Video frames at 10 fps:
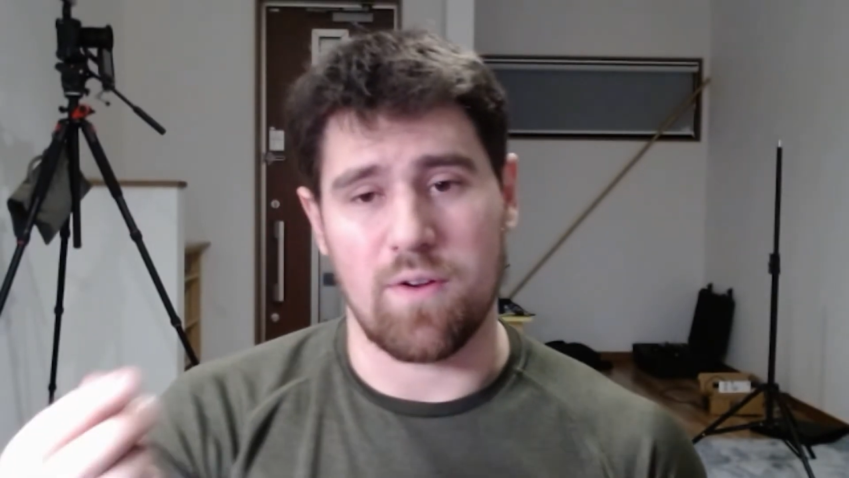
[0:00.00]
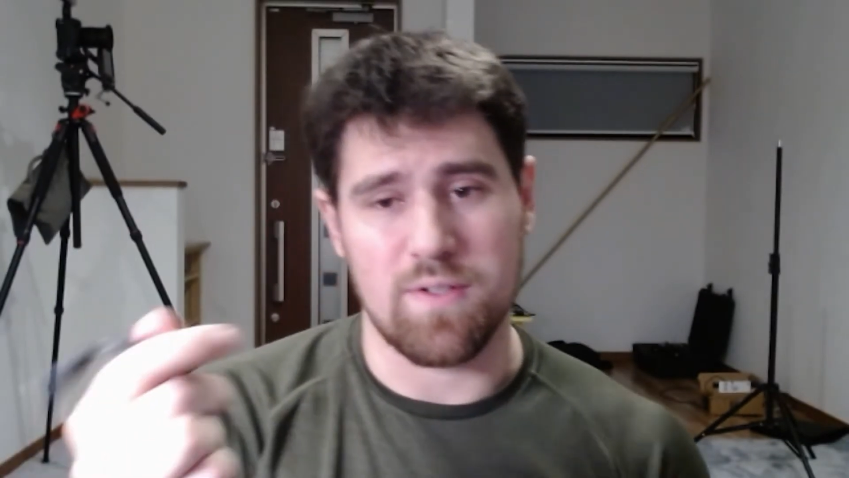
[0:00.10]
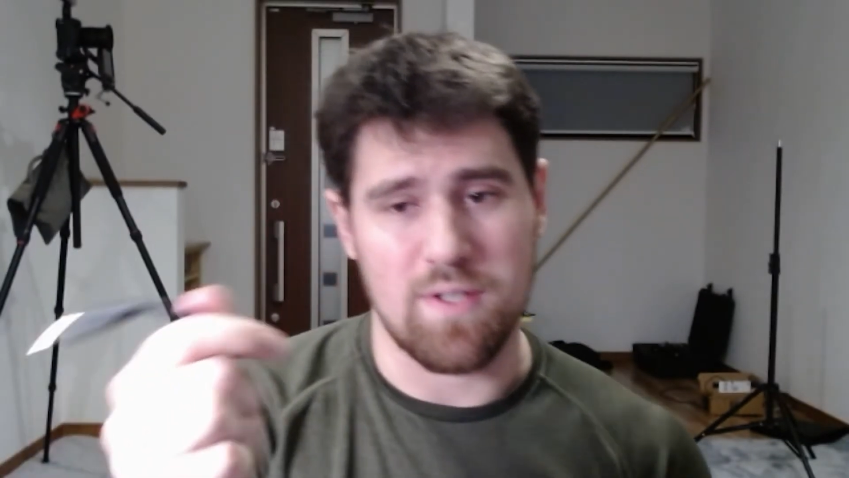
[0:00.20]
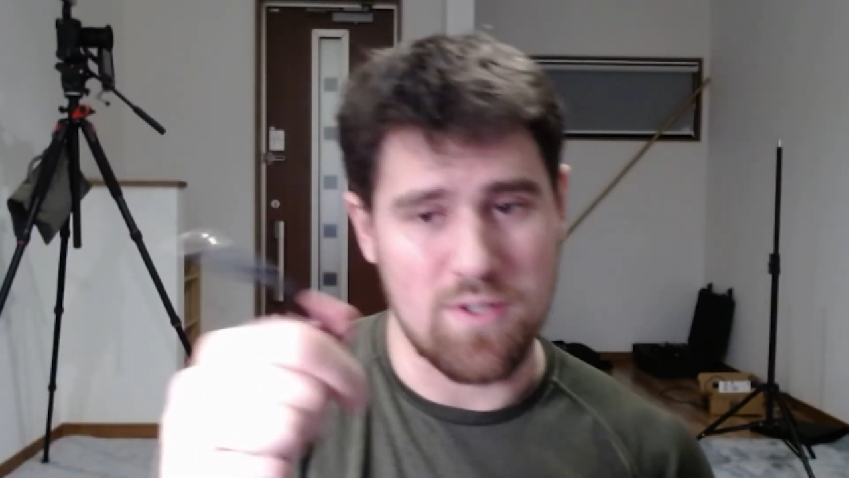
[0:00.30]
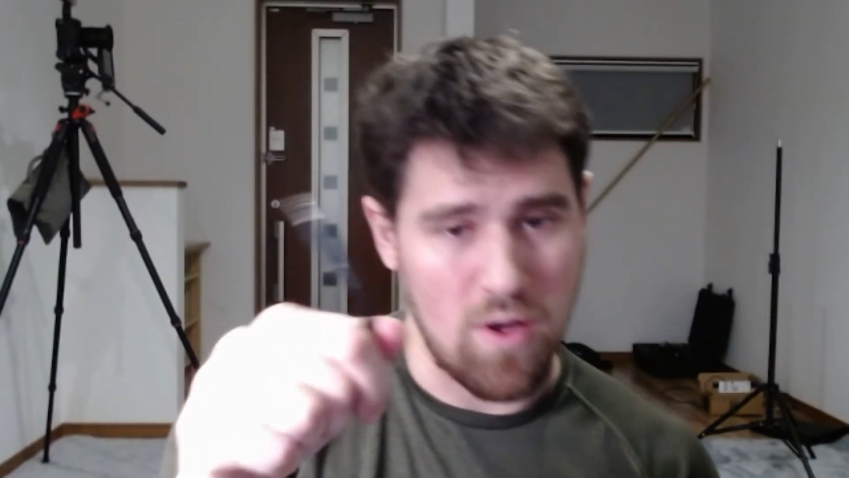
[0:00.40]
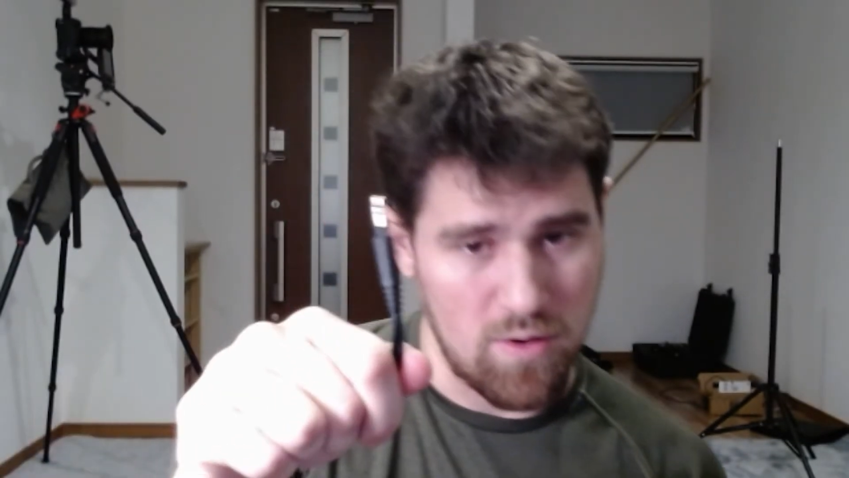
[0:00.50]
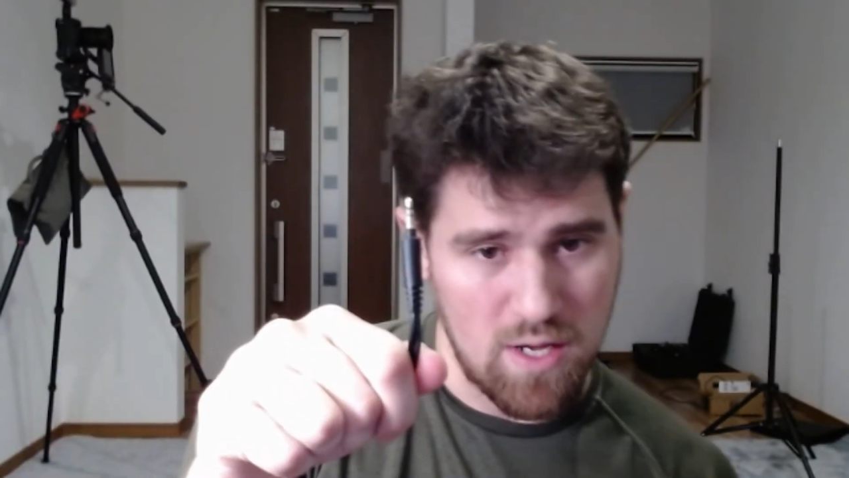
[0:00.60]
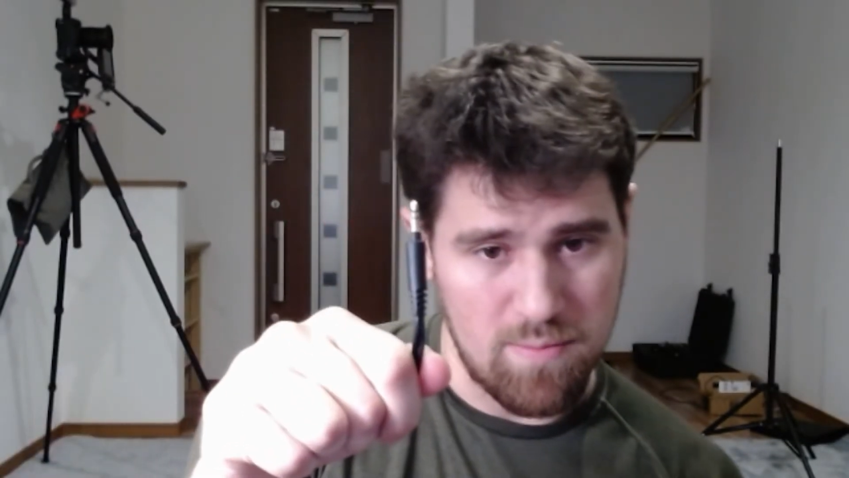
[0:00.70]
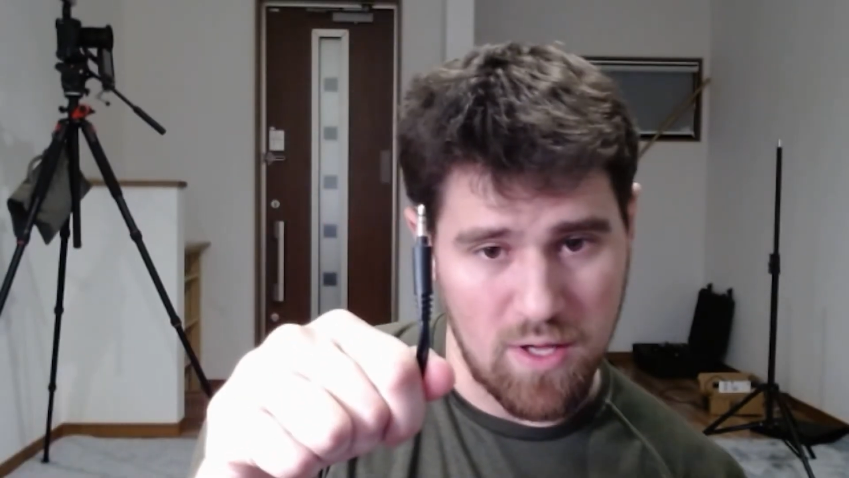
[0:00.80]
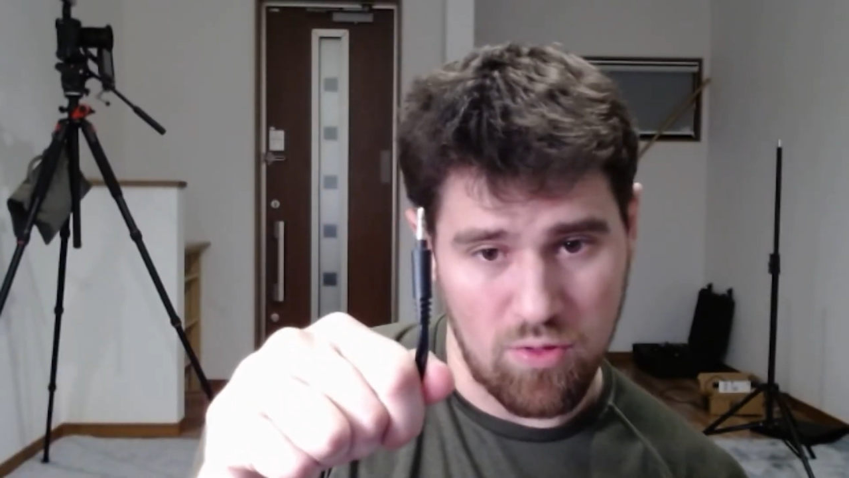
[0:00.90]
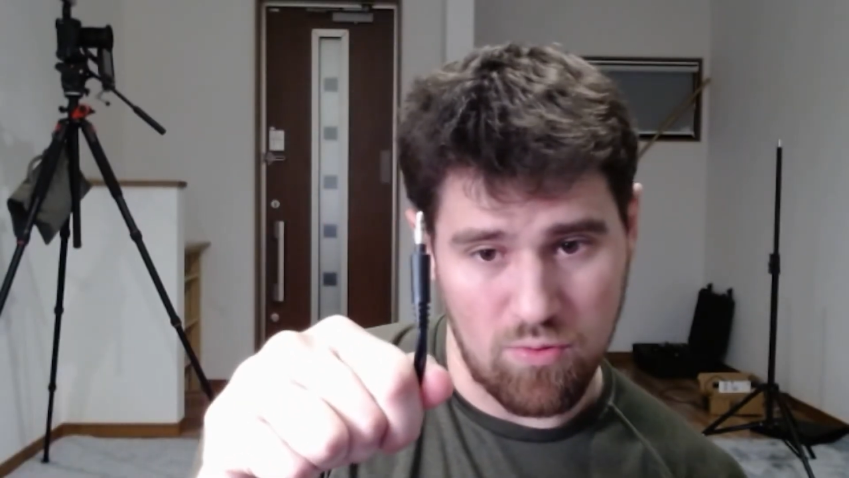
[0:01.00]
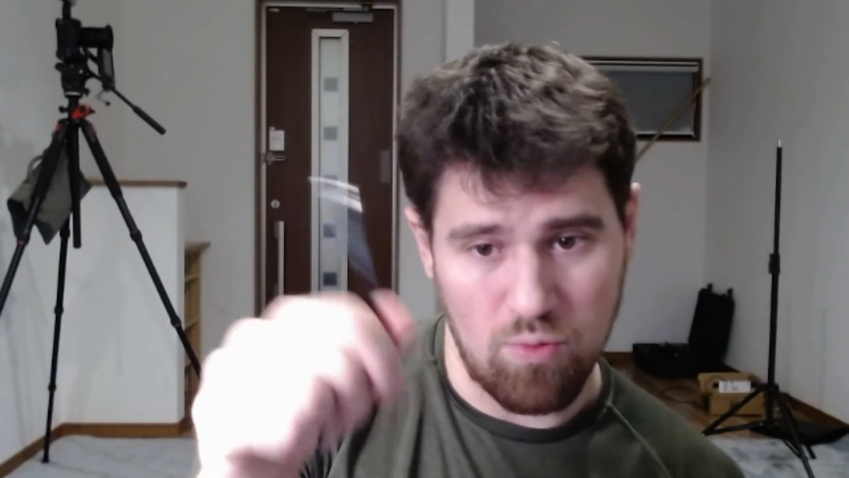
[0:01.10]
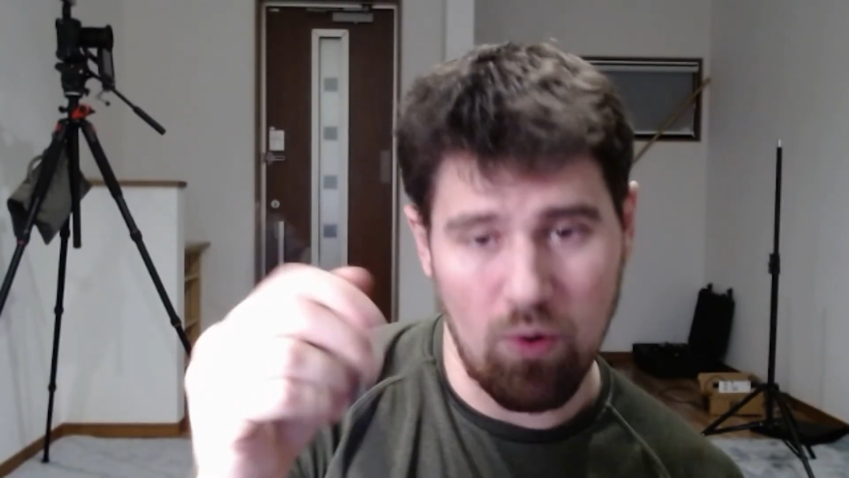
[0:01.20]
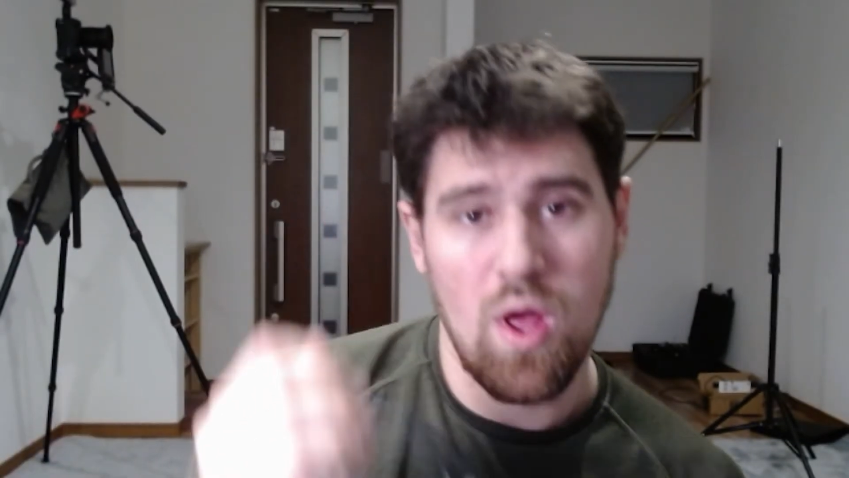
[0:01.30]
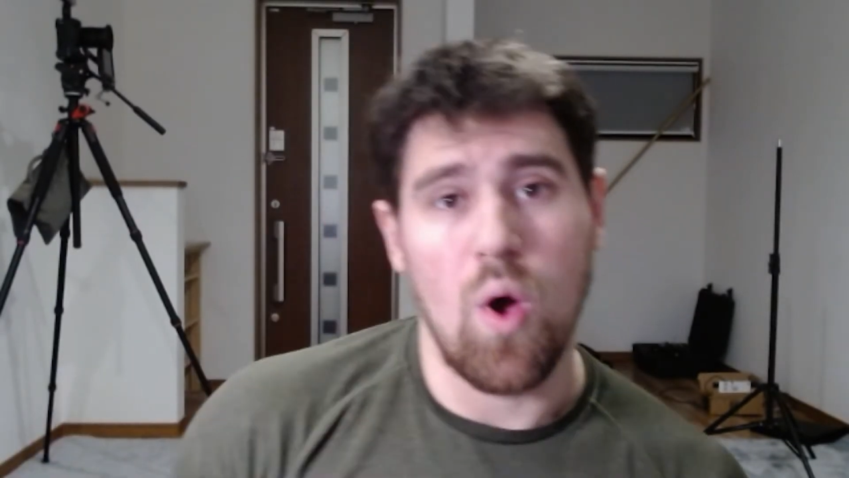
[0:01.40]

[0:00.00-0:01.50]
because it's all coming through